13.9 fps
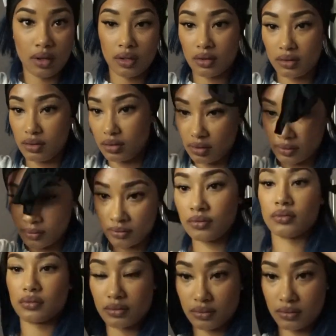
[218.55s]
makeup
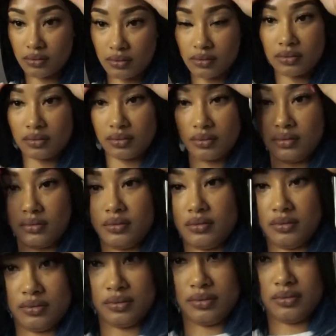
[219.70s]
off camera and all that stuff.